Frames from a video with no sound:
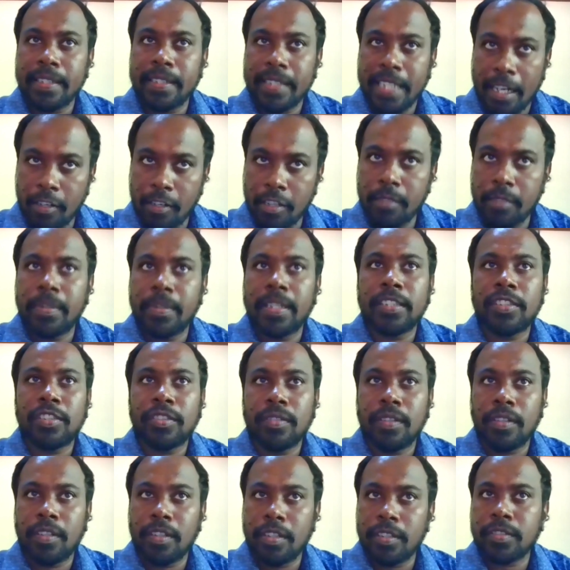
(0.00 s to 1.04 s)
government
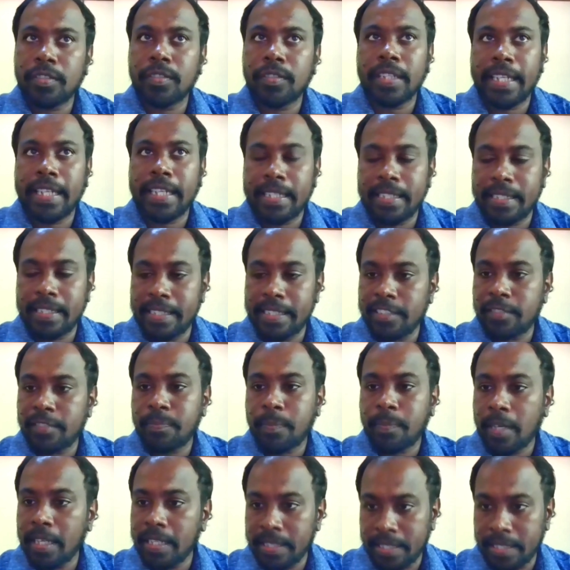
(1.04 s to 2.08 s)
should also get this
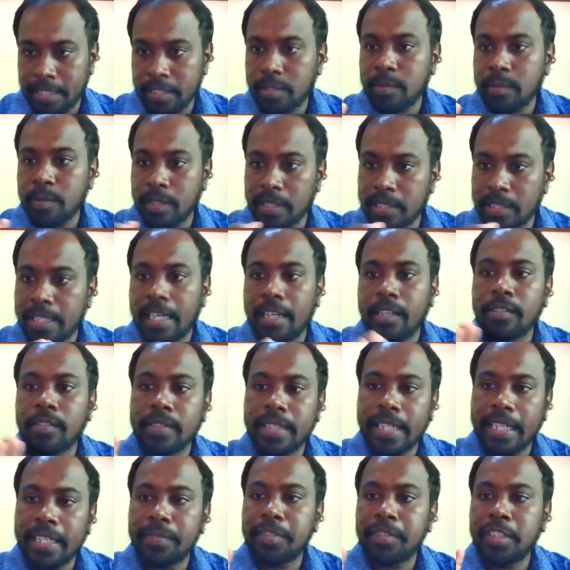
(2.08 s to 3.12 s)
point into
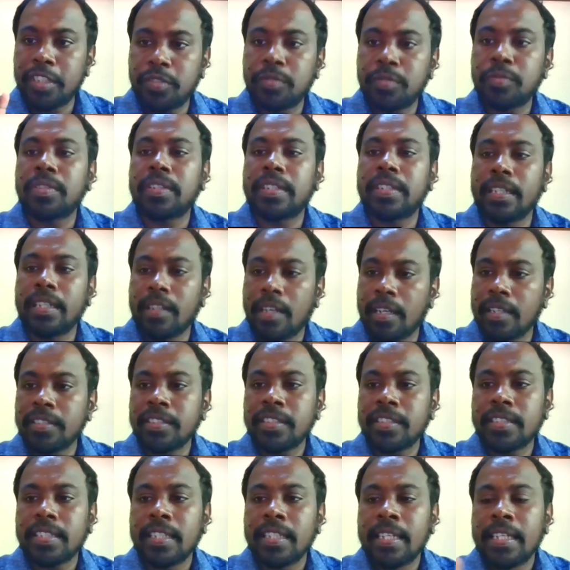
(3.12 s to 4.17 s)
account, and we should
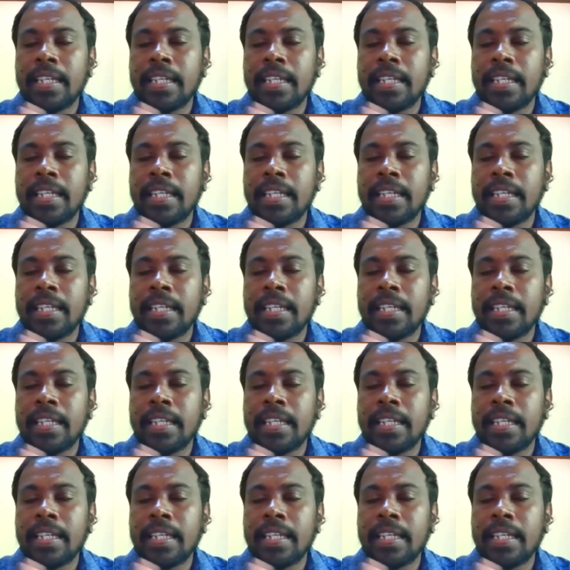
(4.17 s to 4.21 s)
launch